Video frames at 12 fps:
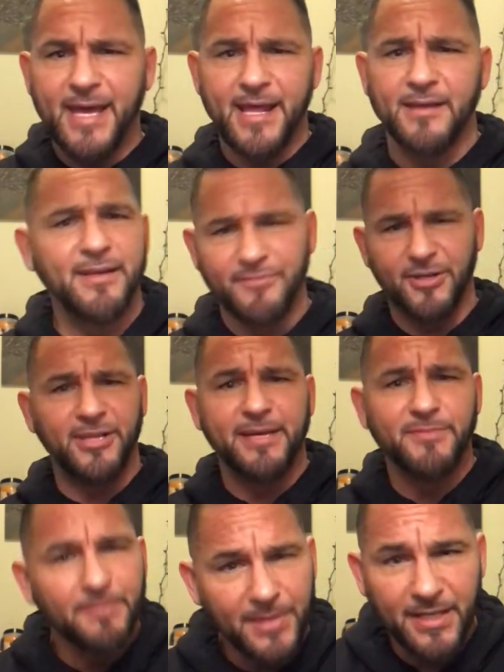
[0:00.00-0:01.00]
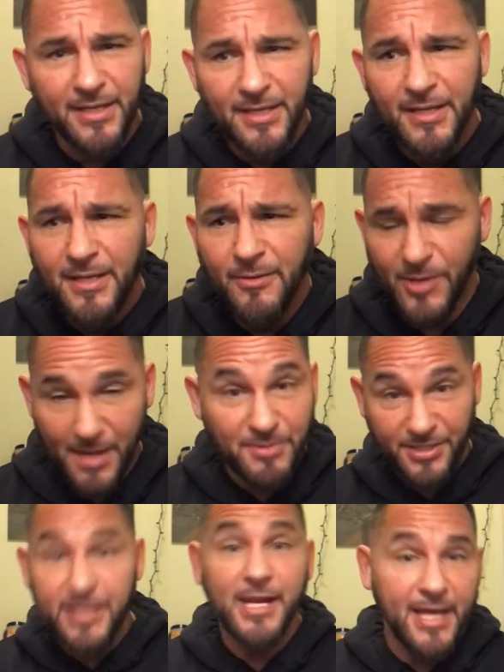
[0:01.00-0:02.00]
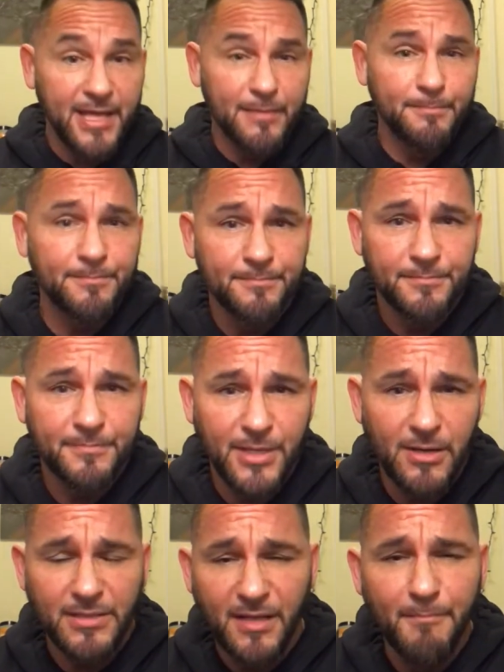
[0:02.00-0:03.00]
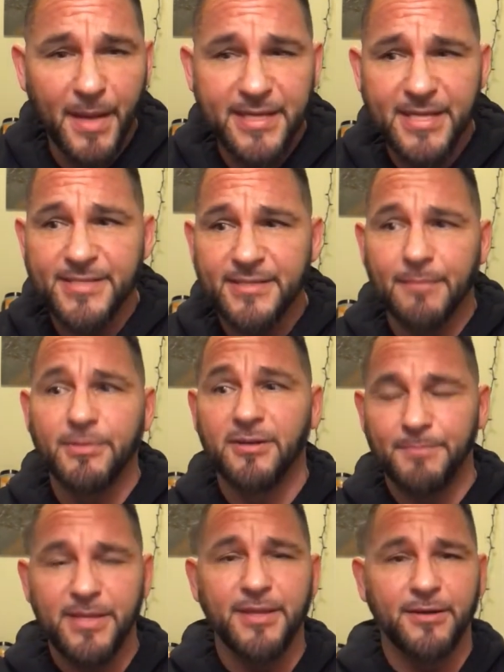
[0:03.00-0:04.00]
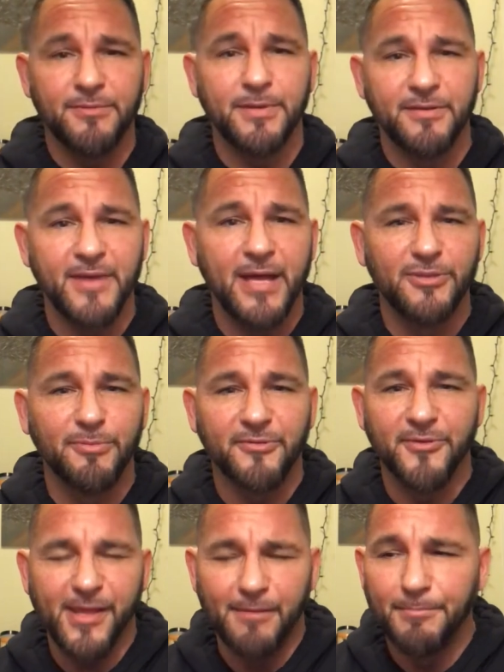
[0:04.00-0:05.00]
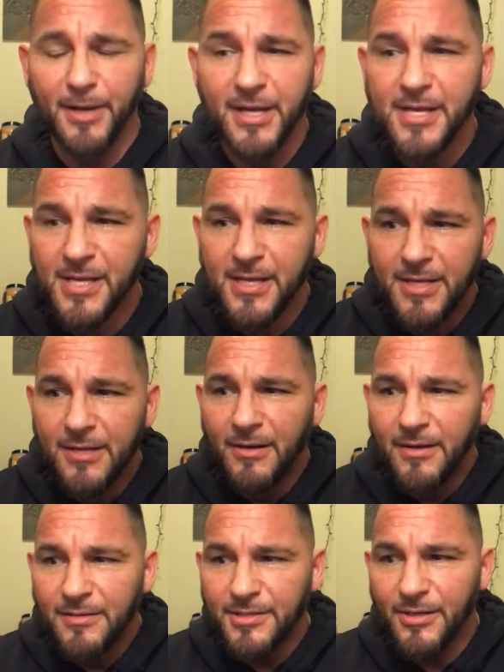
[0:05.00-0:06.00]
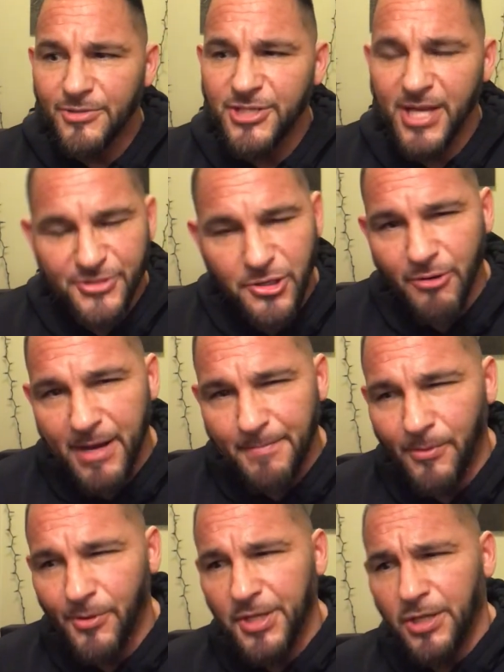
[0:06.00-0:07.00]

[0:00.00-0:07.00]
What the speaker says: I never claimed to be. When I'm clean, I am. You know, I love my kids and I'm going to be there and be available for them. But, you know, she has a great point.